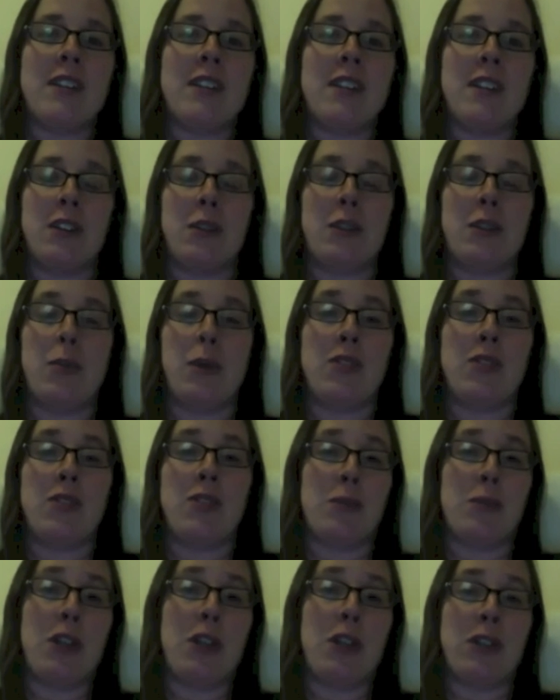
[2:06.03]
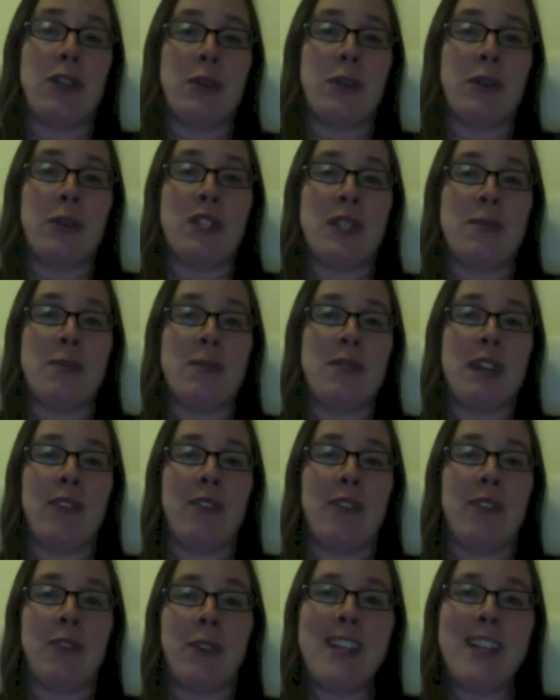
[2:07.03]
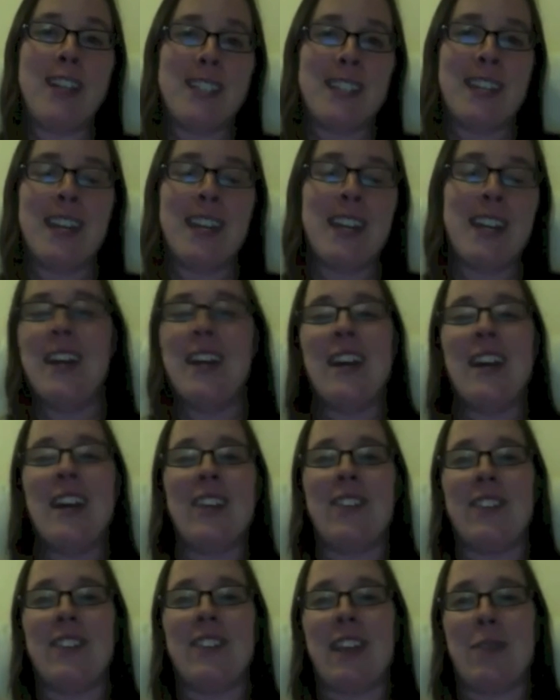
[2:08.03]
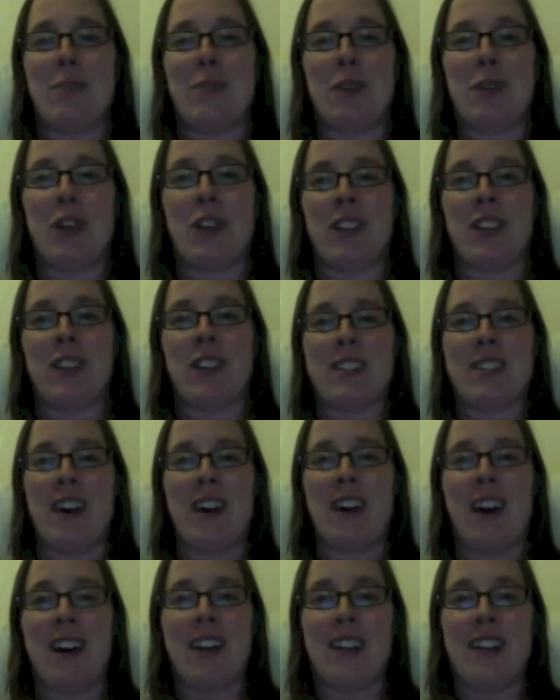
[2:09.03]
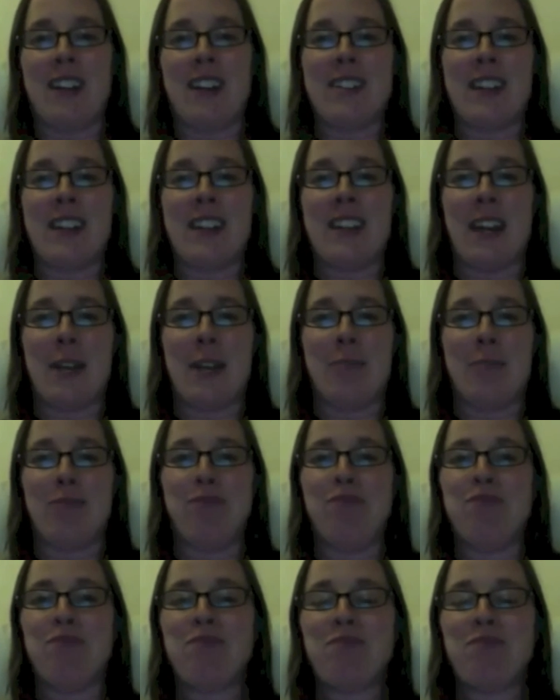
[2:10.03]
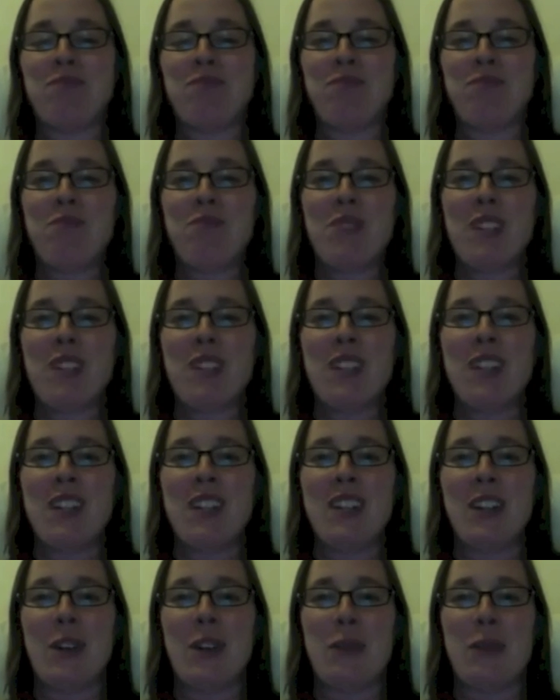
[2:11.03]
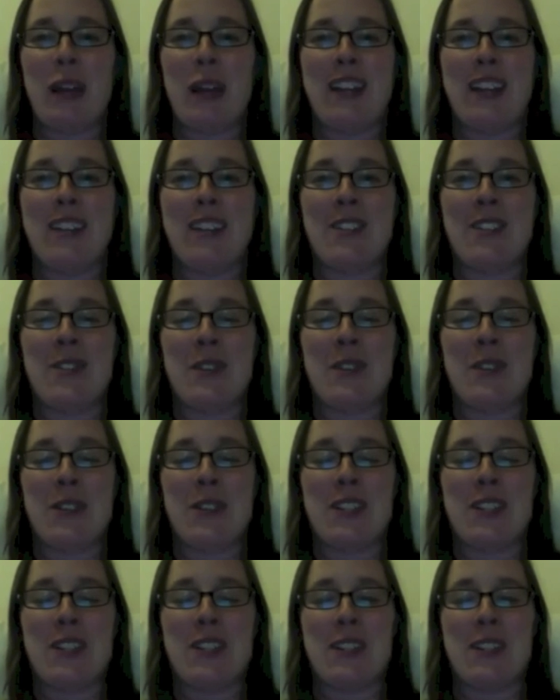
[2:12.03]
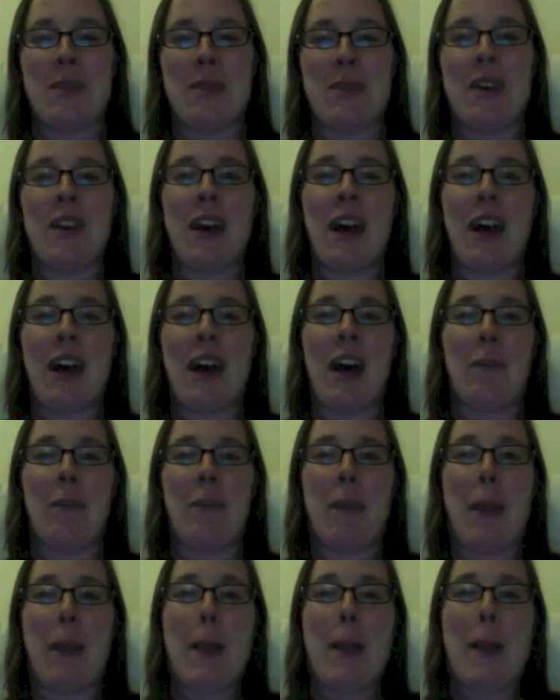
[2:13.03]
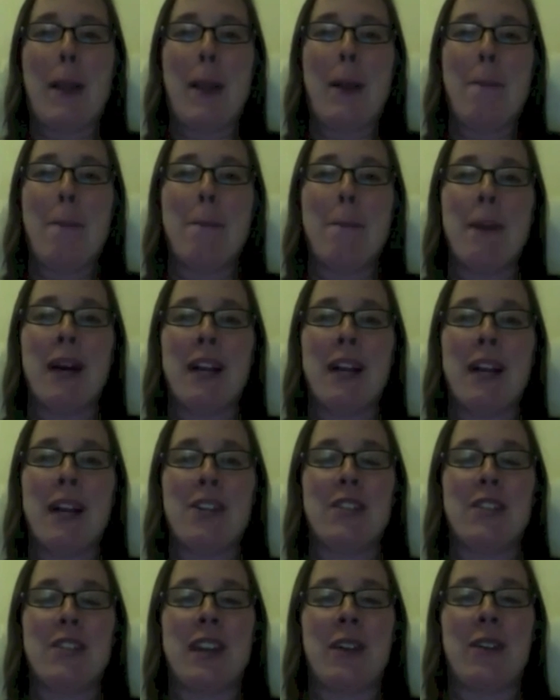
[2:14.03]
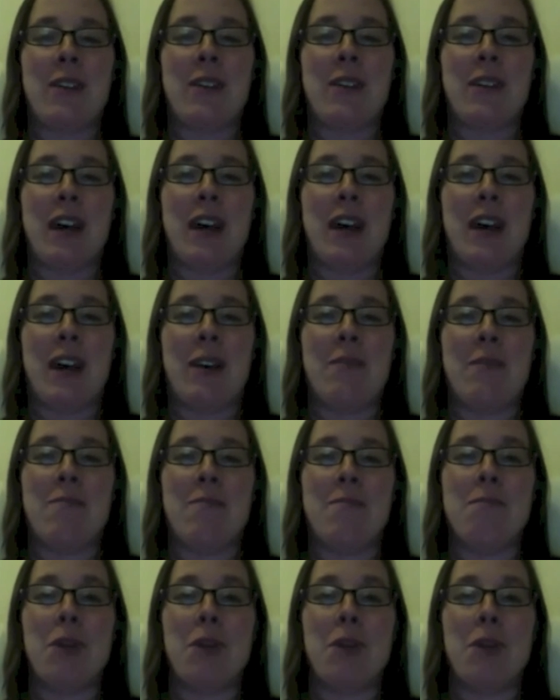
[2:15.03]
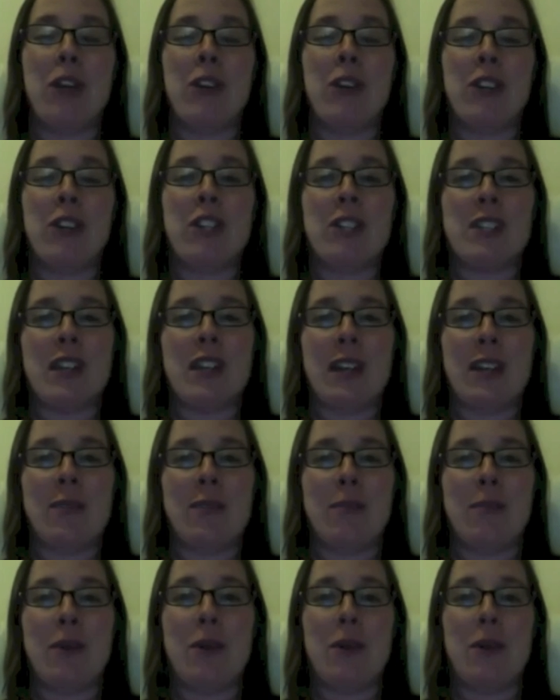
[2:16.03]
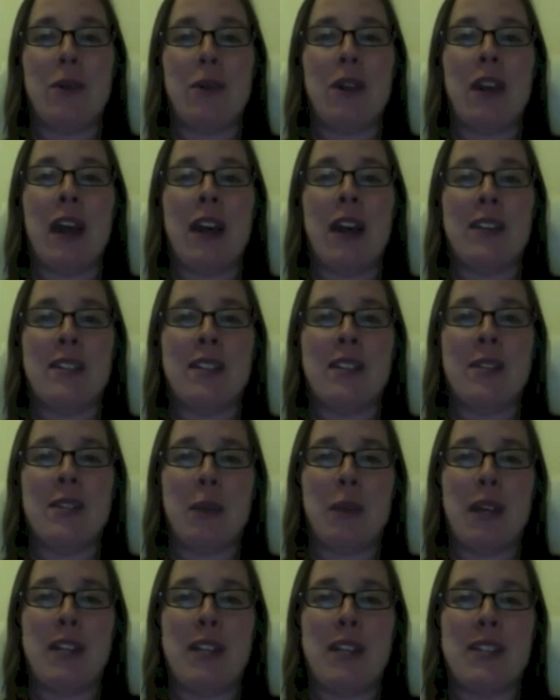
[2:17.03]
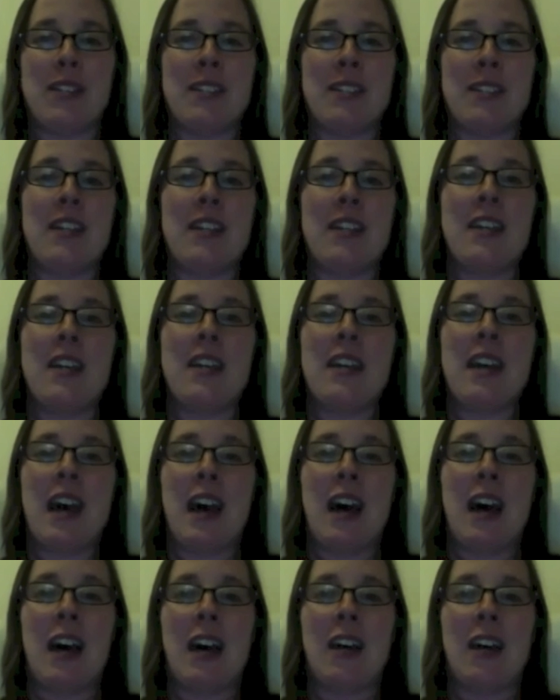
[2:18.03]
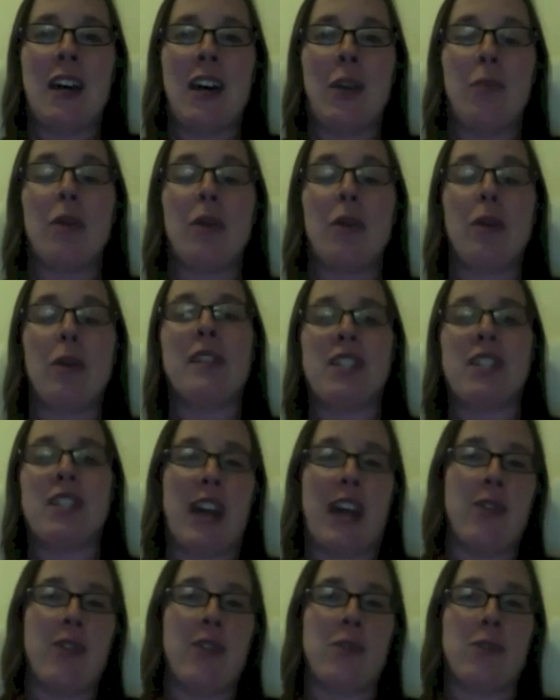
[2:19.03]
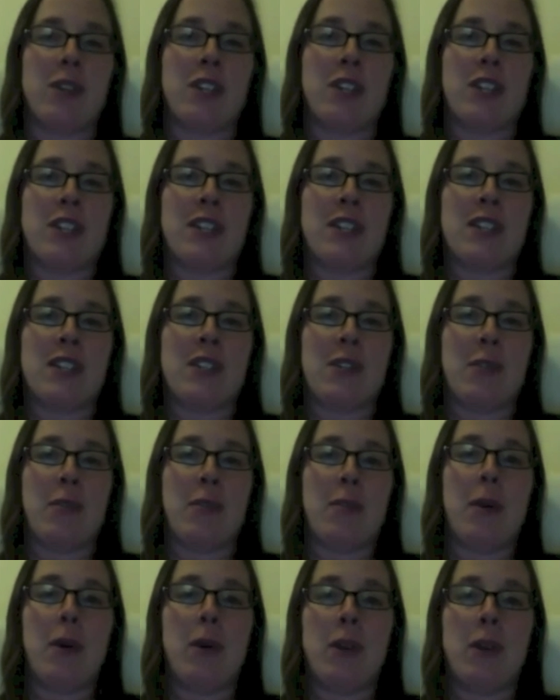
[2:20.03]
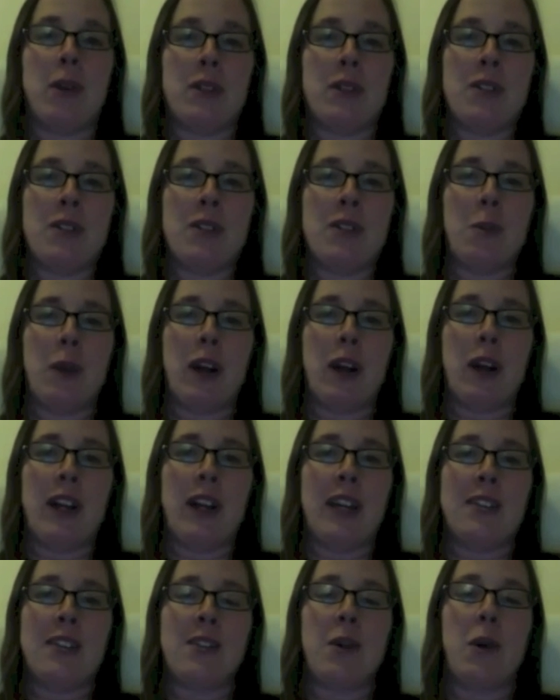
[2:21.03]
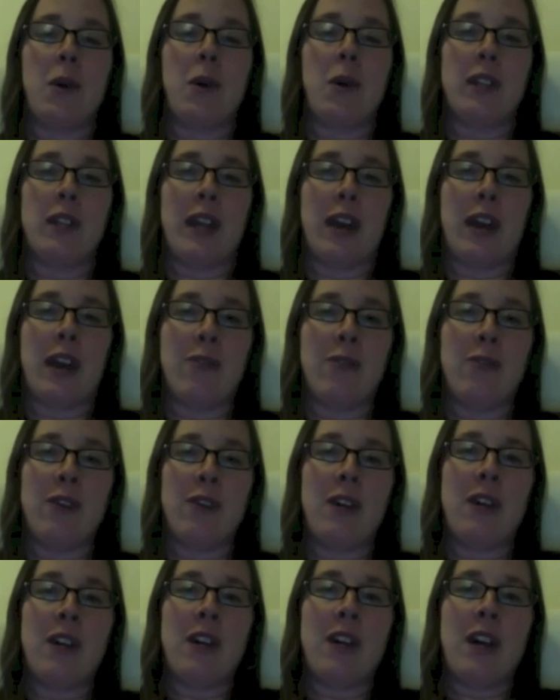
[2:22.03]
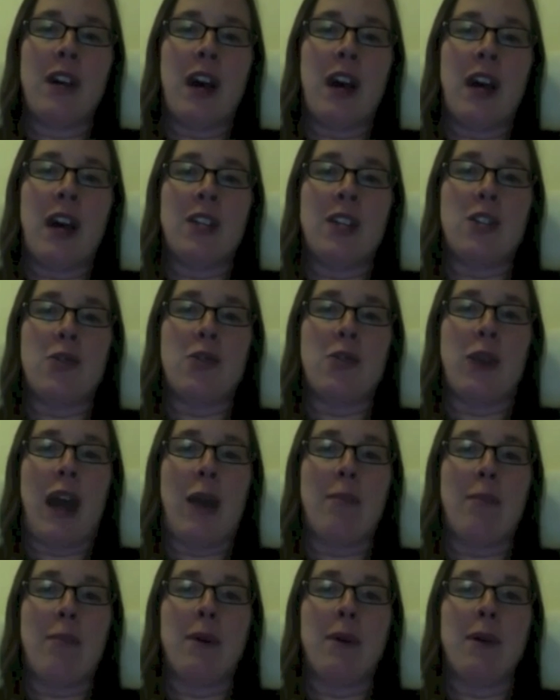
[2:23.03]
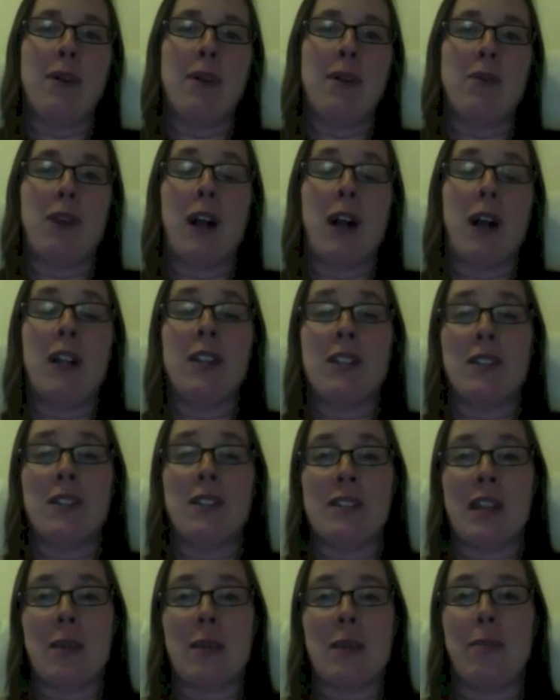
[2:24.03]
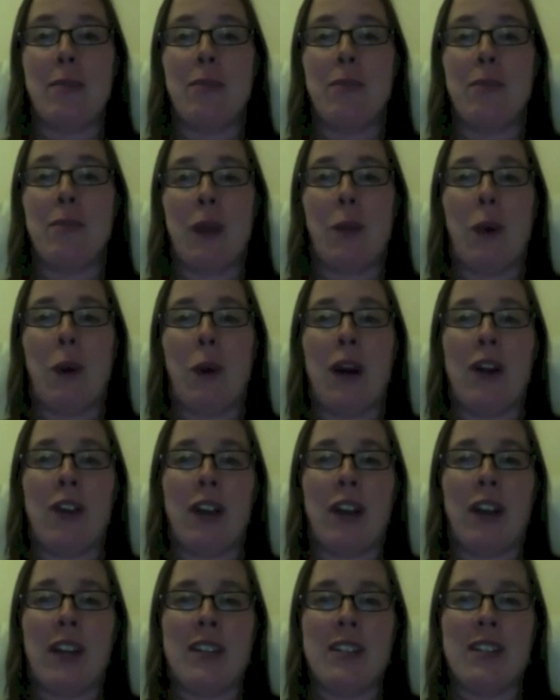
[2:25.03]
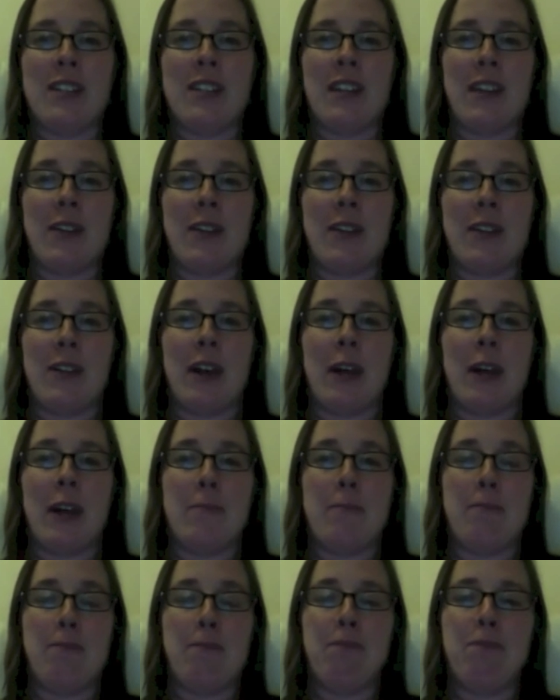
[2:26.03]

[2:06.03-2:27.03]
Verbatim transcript: near the poles of Mercury, which seems kind of crazy given that Mercury is the hottest um, you know, planet in the solar system. Um, but it turns out uh, Mercury, just like the Moon, has these places uh, called permanently shadowed regions near the poles where it gets cold enough uh, to trap volatiles like, like water ice and other, um,